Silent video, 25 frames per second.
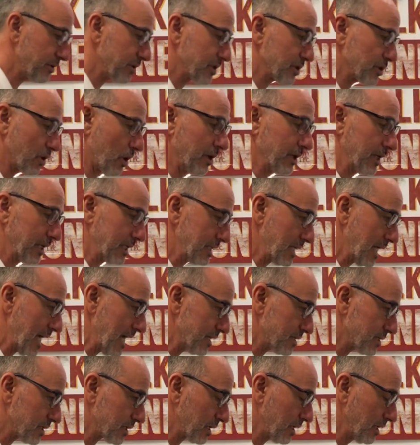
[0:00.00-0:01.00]
it's on a
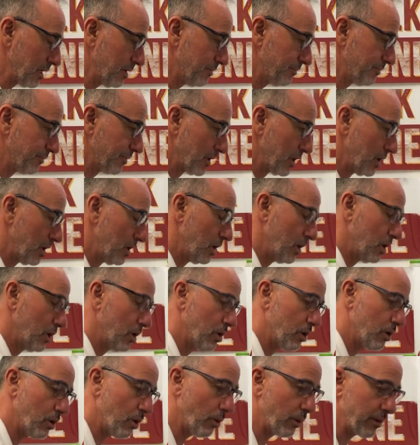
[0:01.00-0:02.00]
desk,
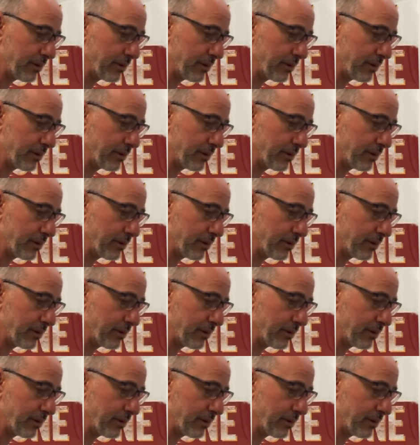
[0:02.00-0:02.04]
or